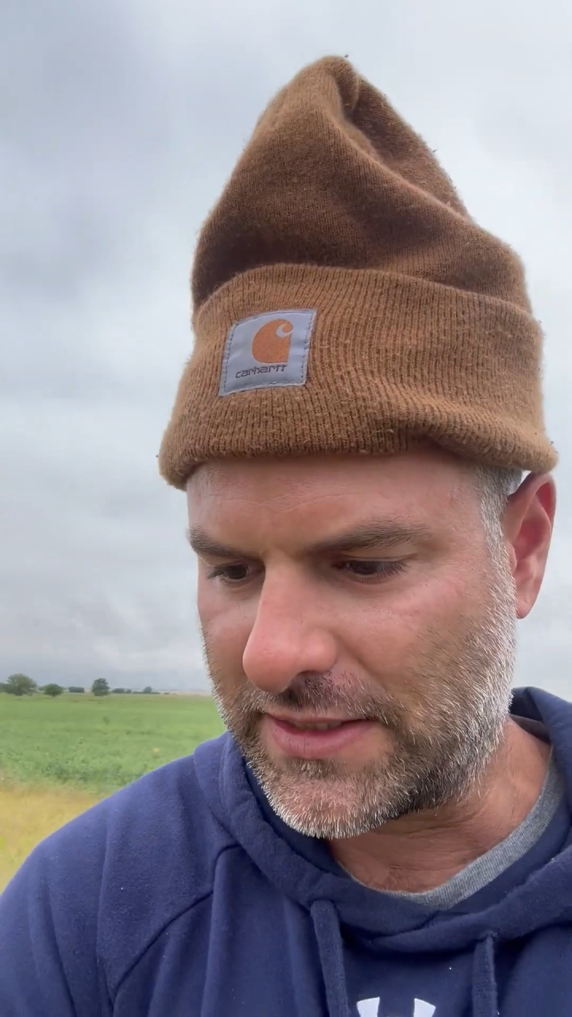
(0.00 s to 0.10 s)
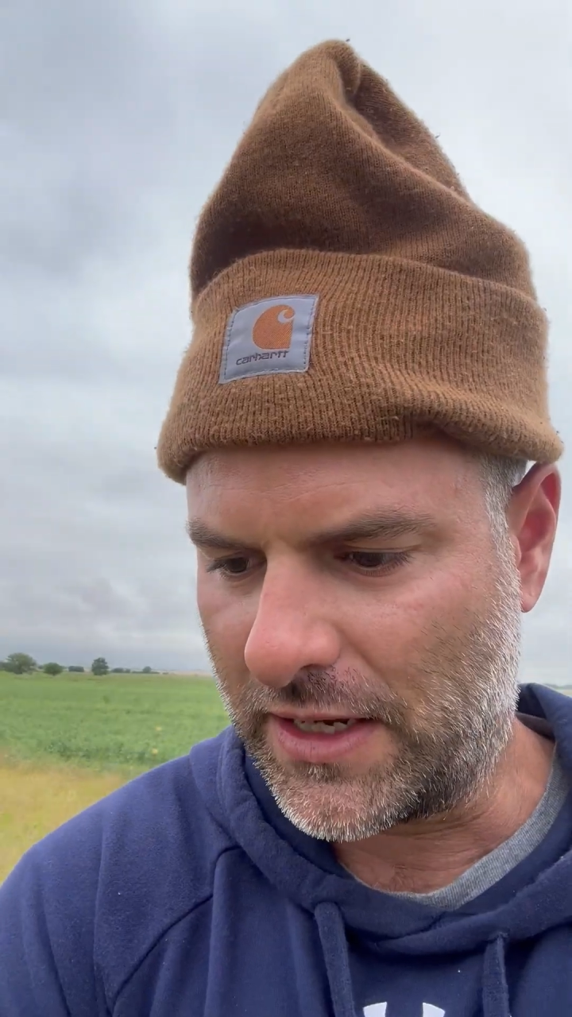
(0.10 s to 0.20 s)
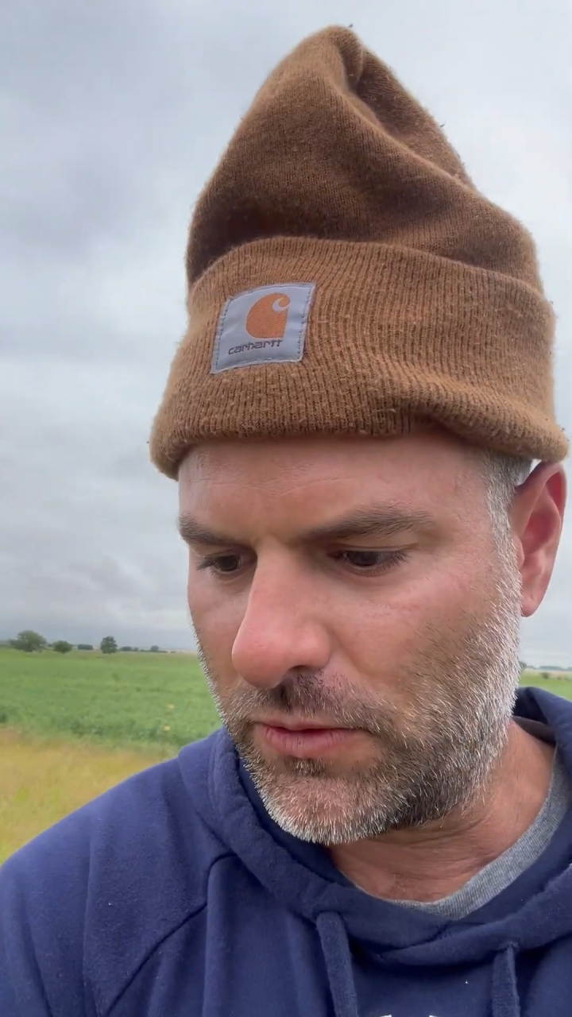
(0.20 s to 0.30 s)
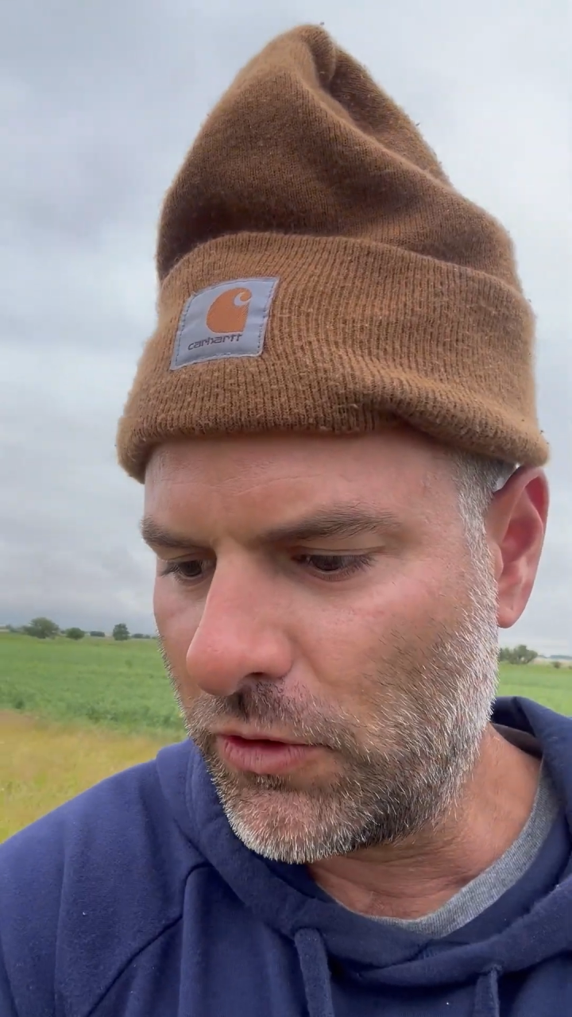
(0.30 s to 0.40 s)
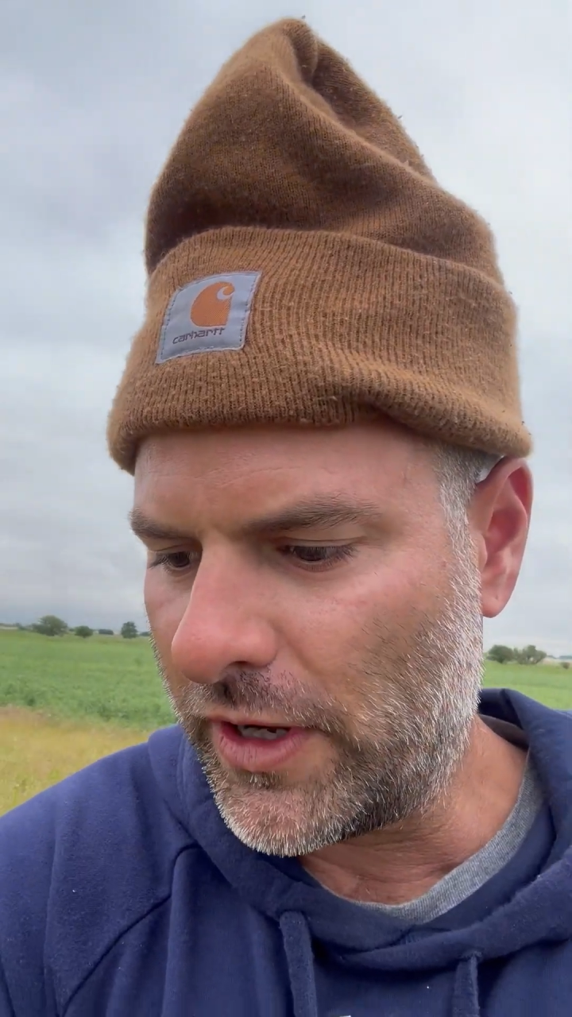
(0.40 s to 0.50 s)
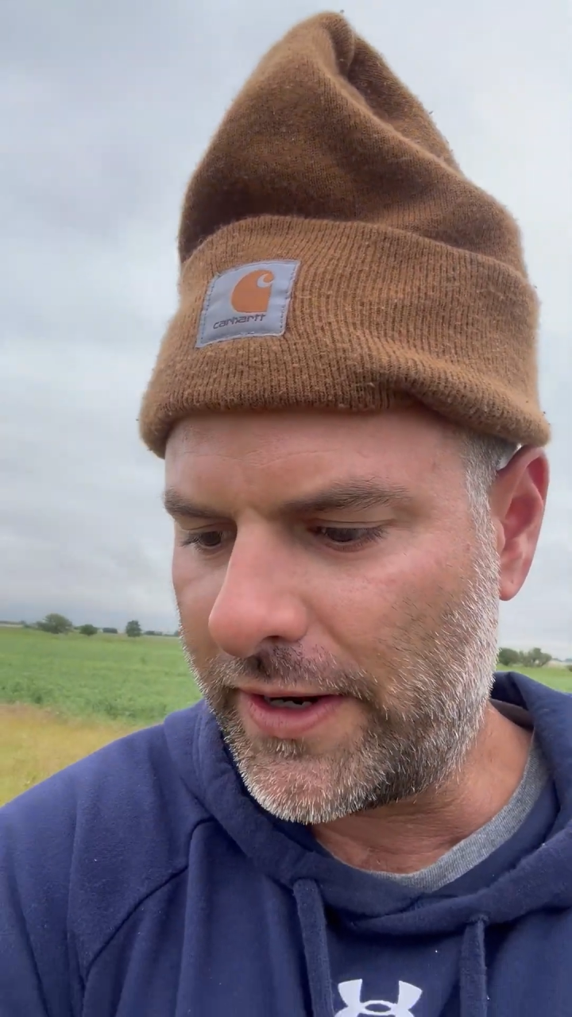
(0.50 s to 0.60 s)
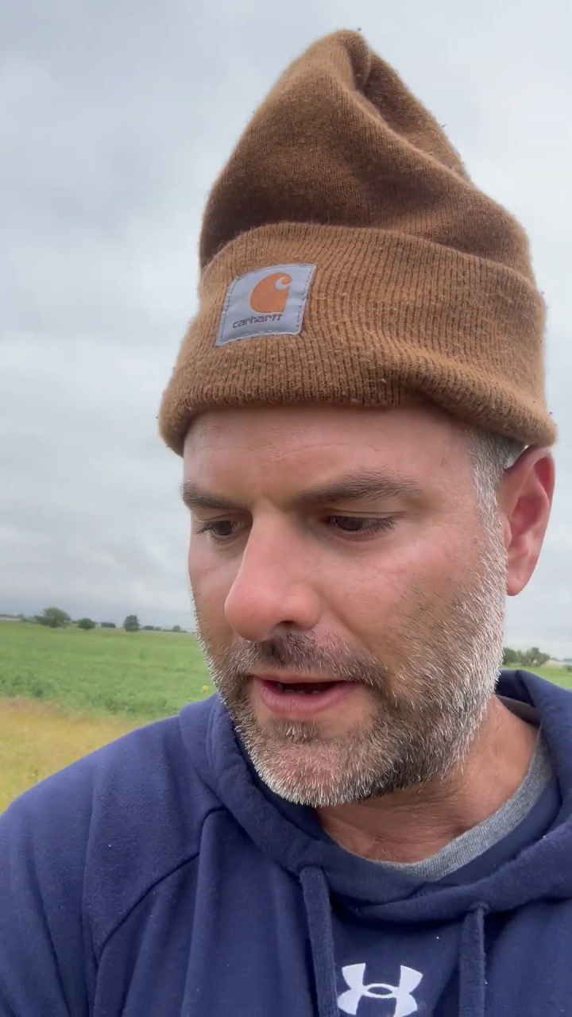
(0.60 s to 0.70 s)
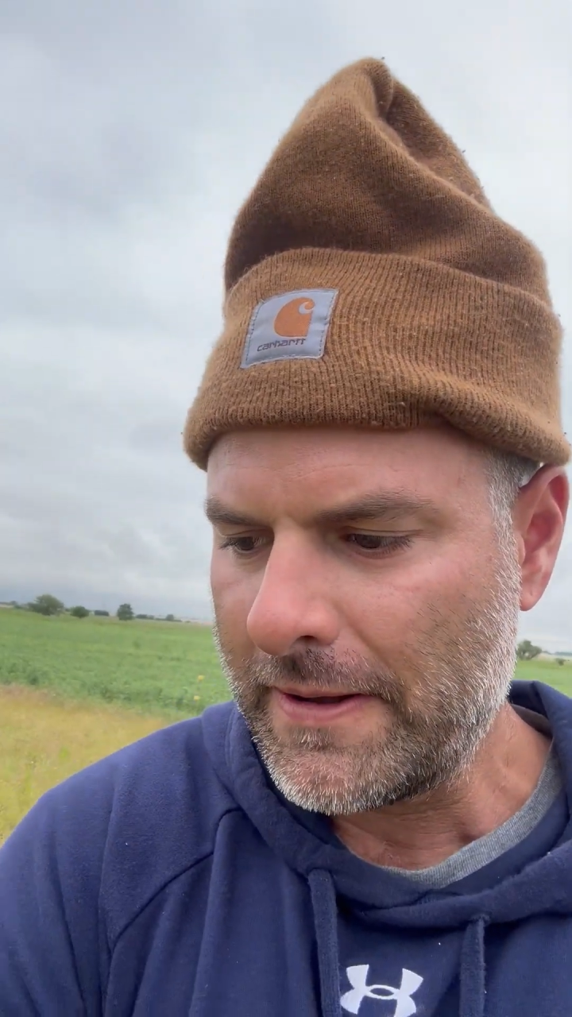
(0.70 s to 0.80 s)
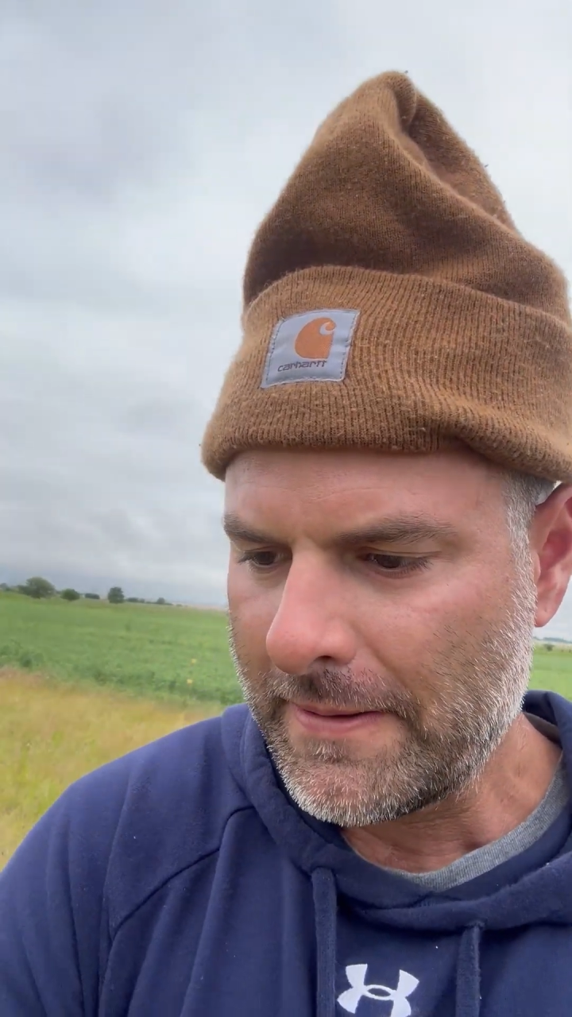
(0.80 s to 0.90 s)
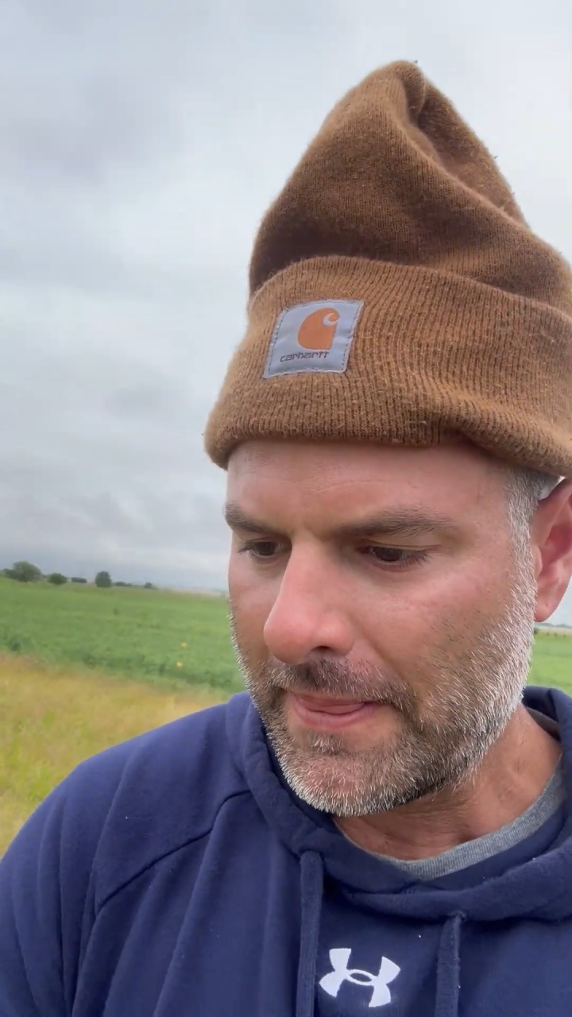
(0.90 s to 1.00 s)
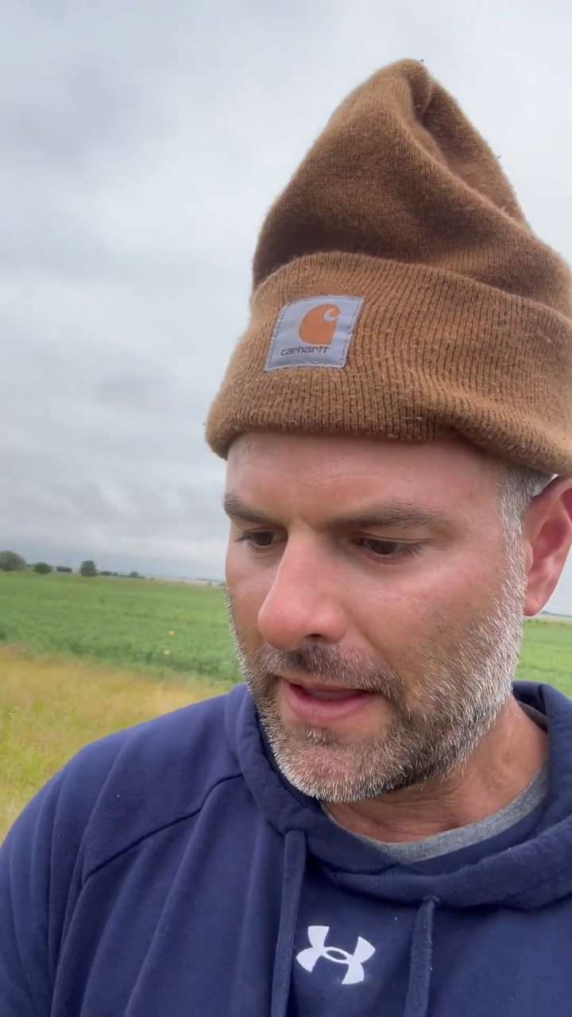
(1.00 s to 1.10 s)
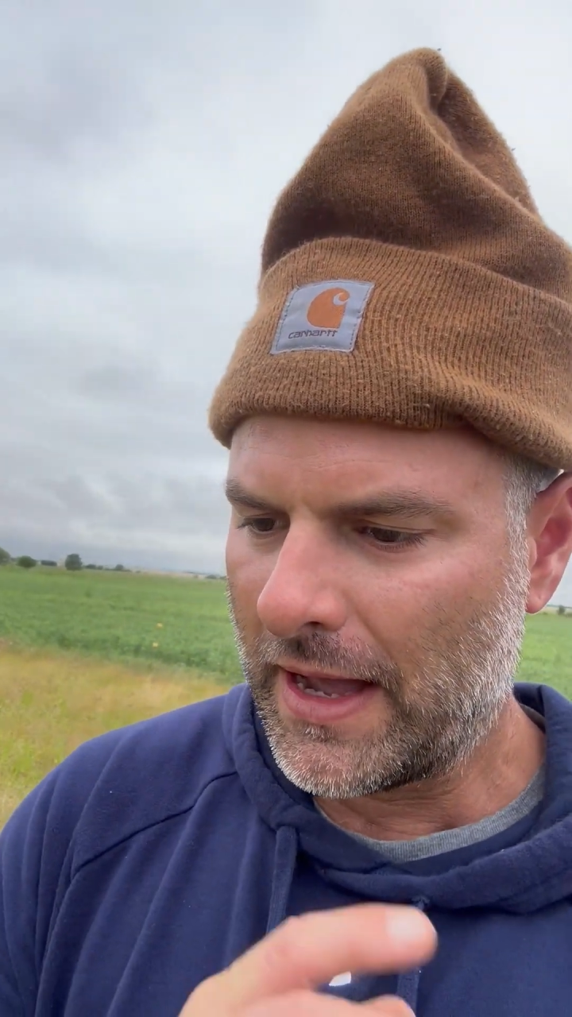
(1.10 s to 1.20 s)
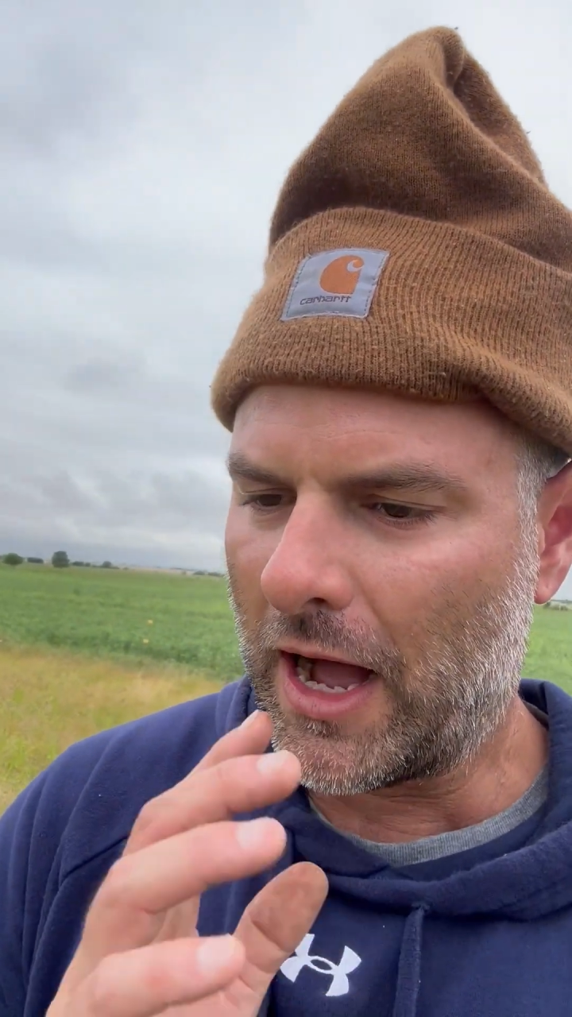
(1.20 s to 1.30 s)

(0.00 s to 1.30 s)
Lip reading: I would.